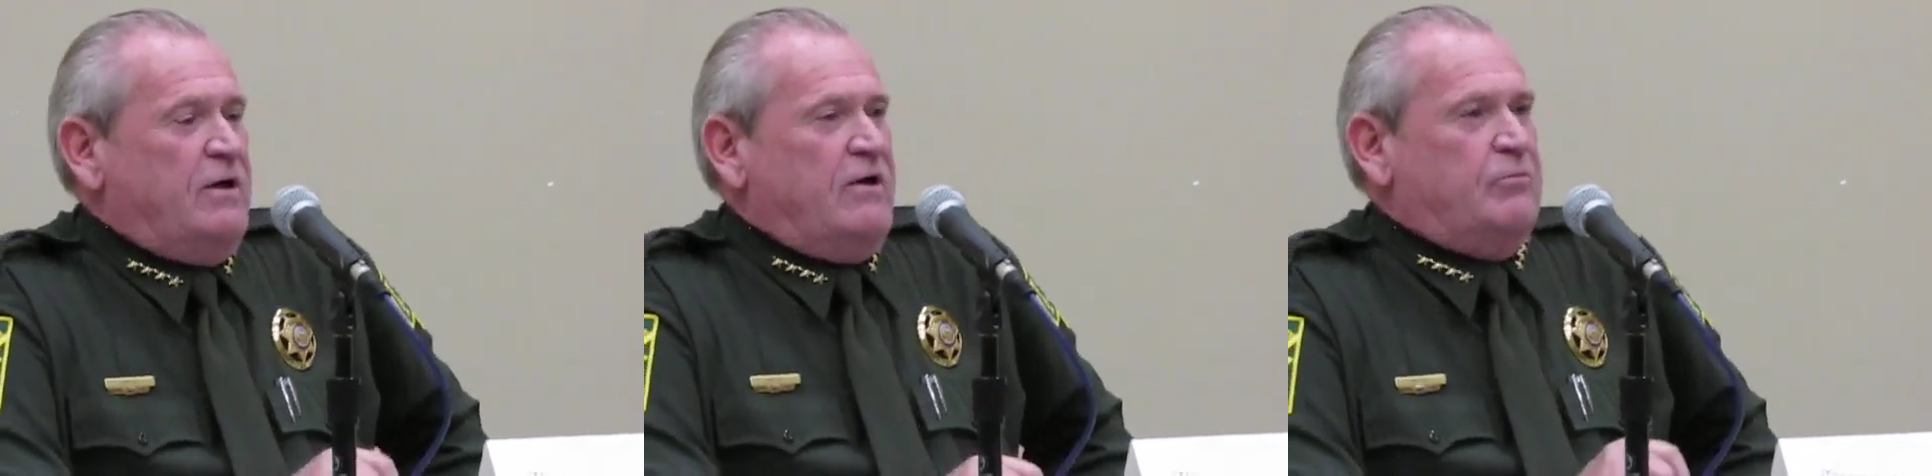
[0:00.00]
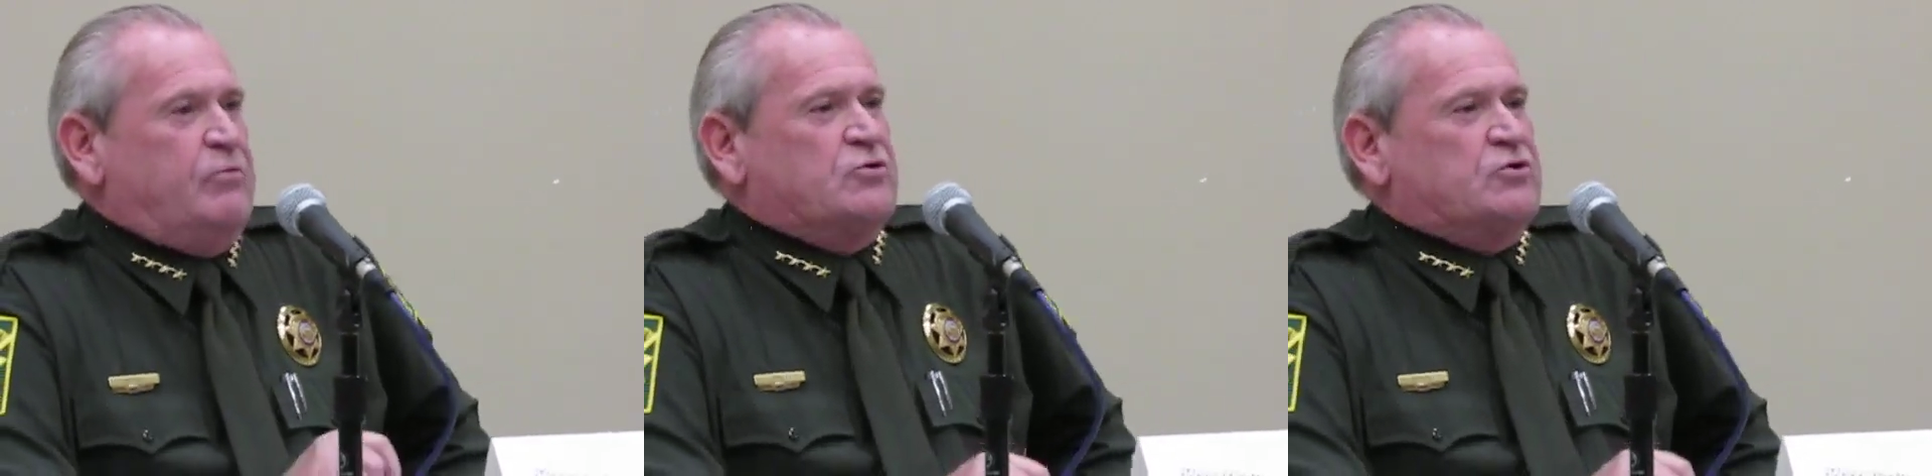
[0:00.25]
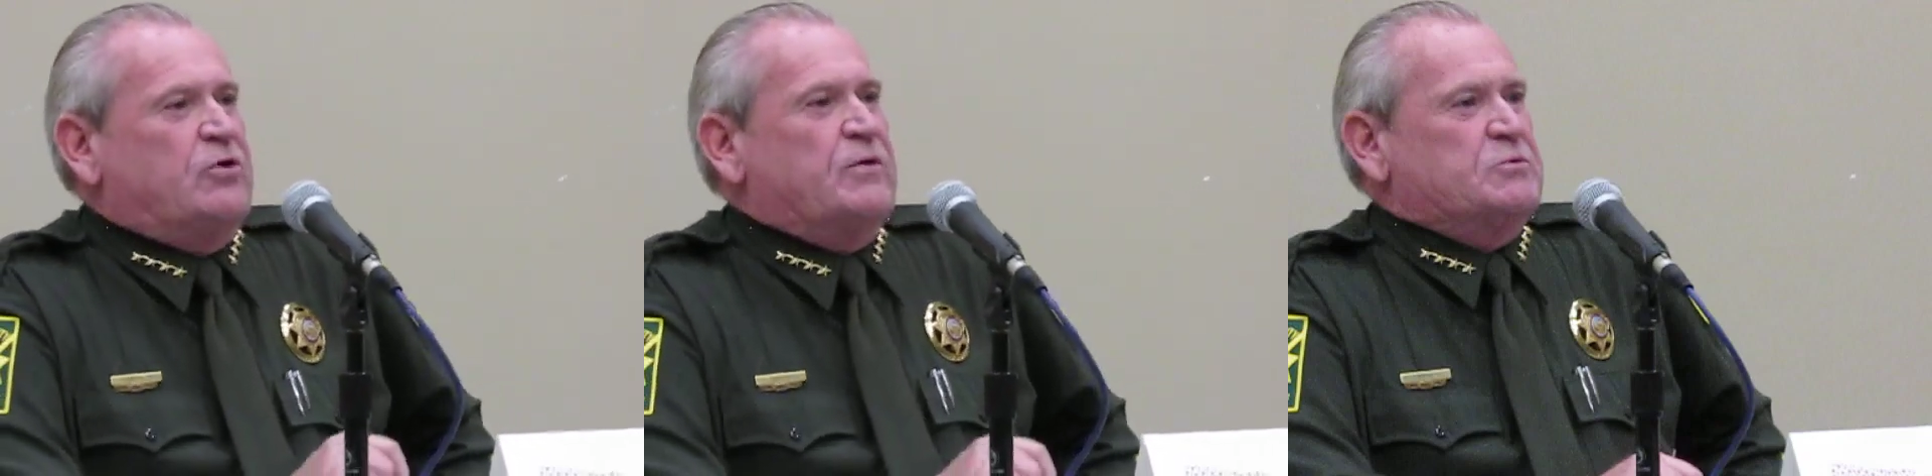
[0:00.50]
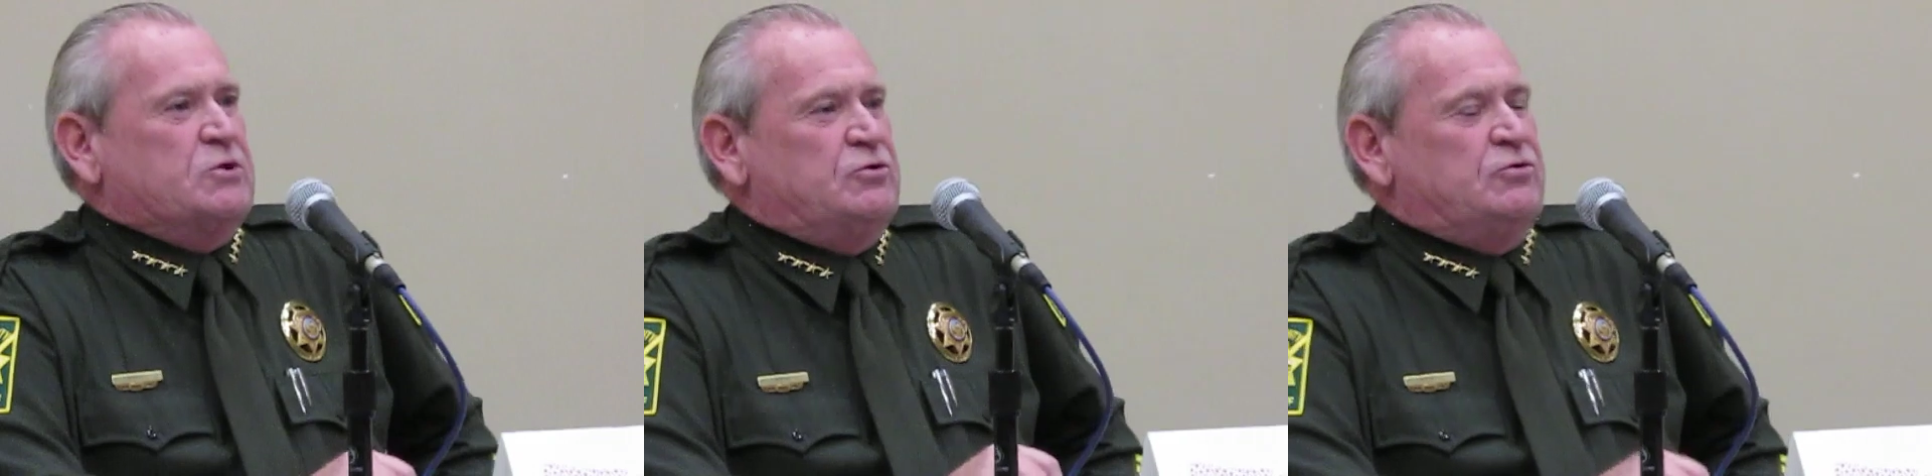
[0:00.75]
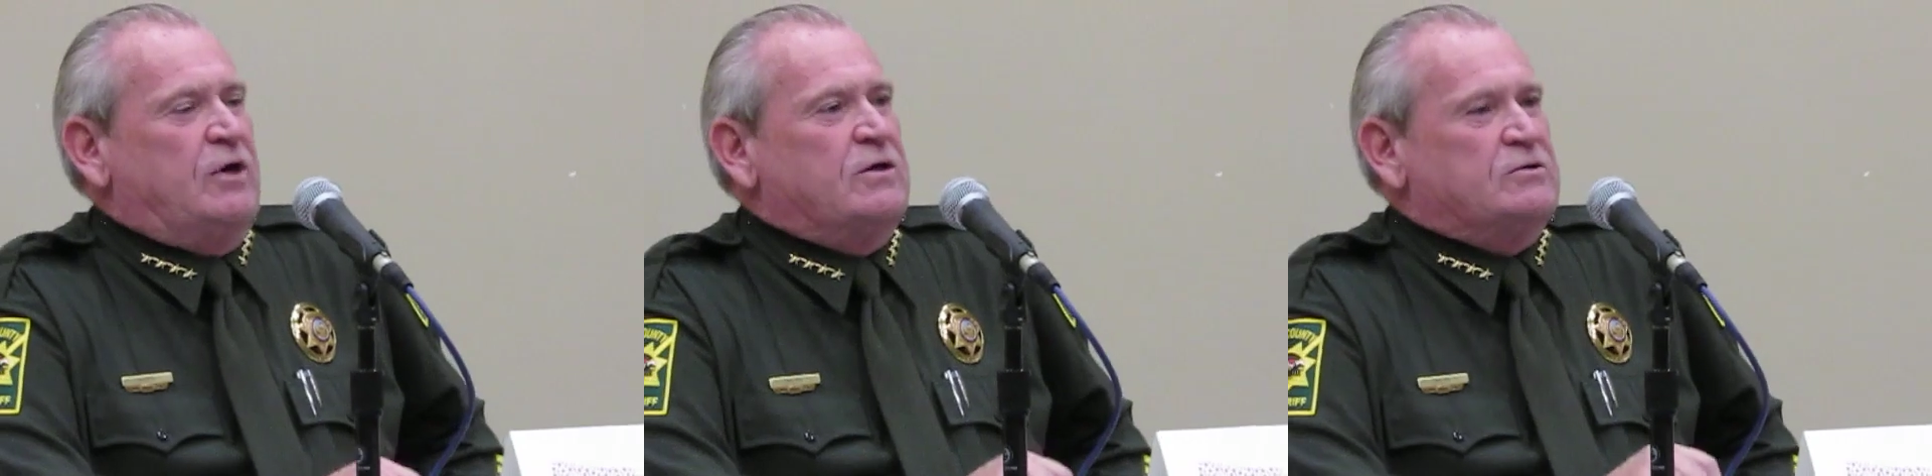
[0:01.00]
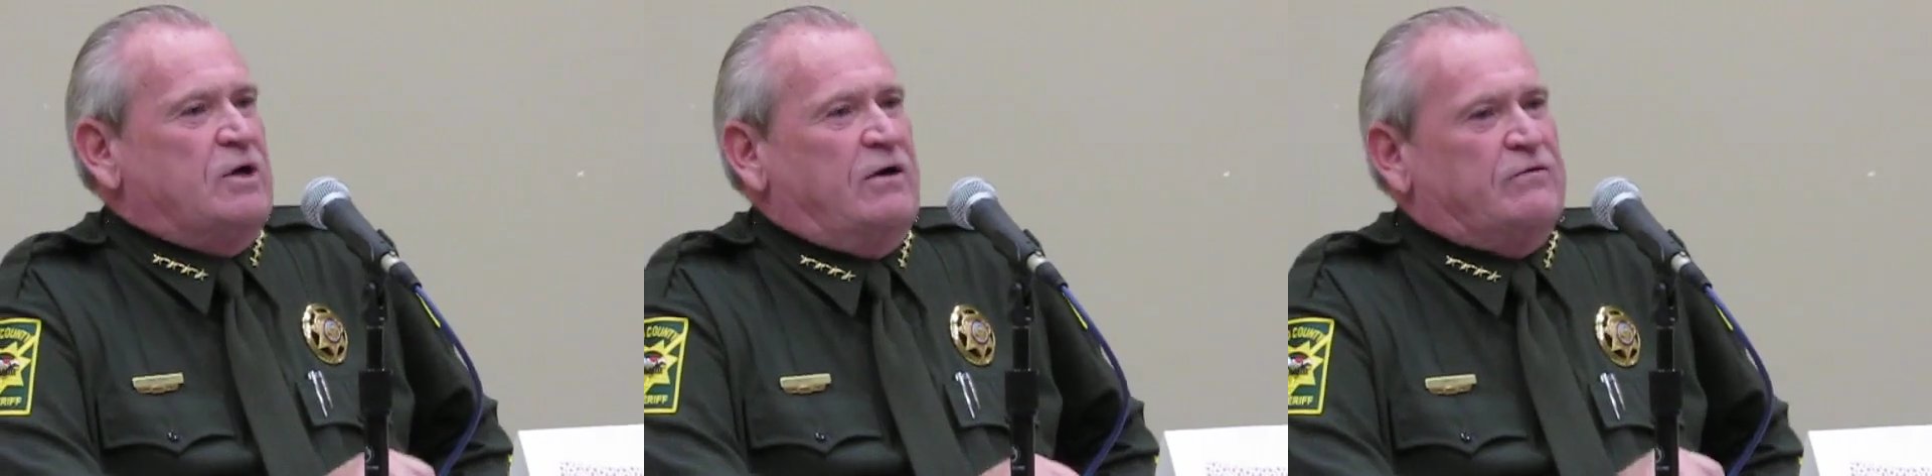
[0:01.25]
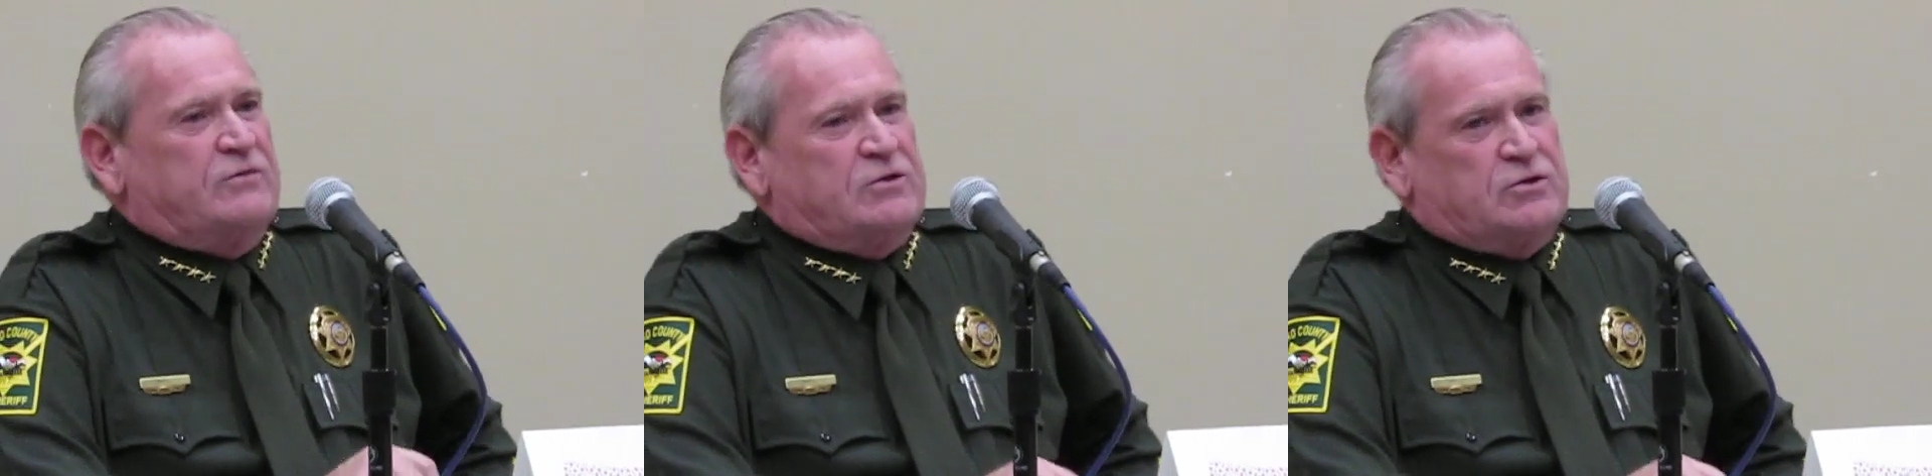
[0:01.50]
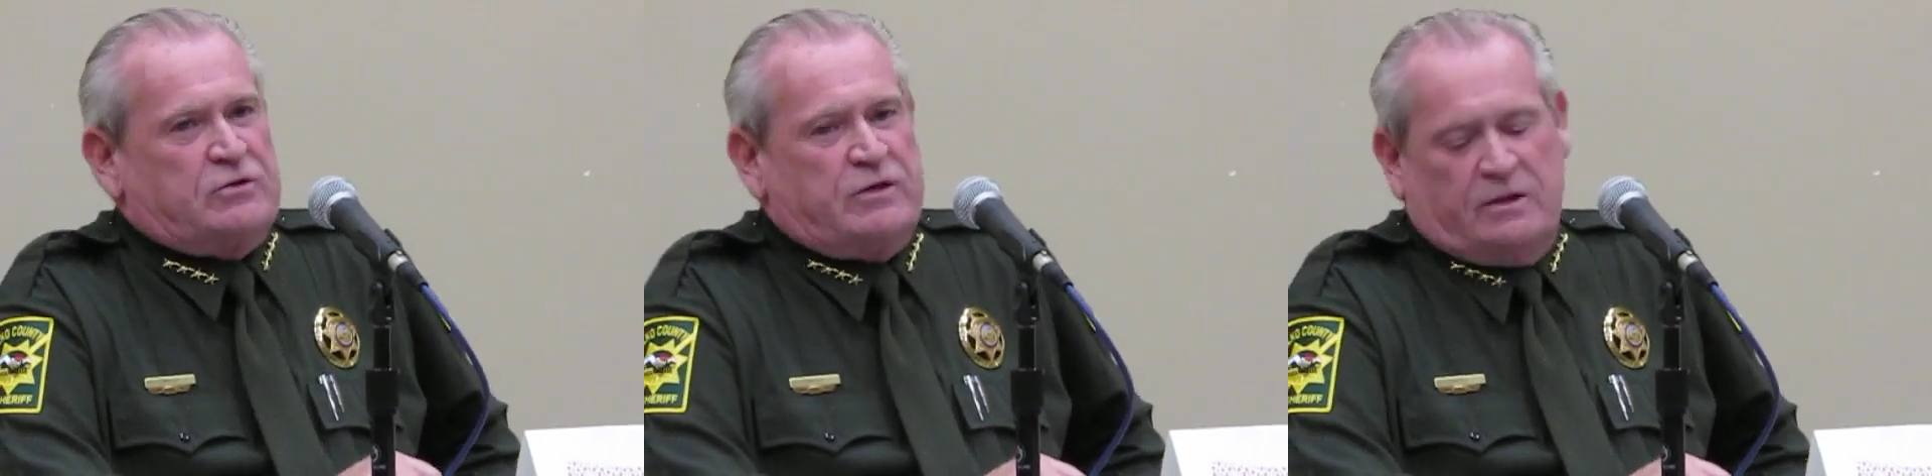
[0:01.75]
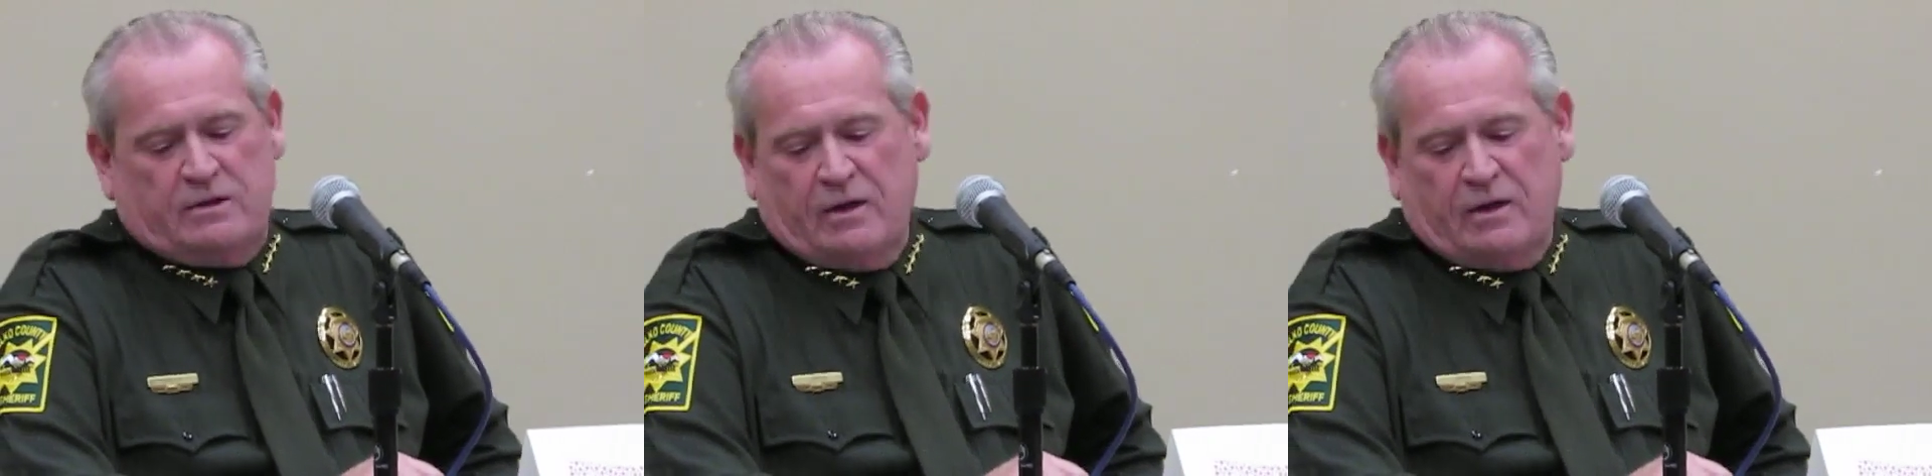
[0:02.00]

of prescription drugs off the street.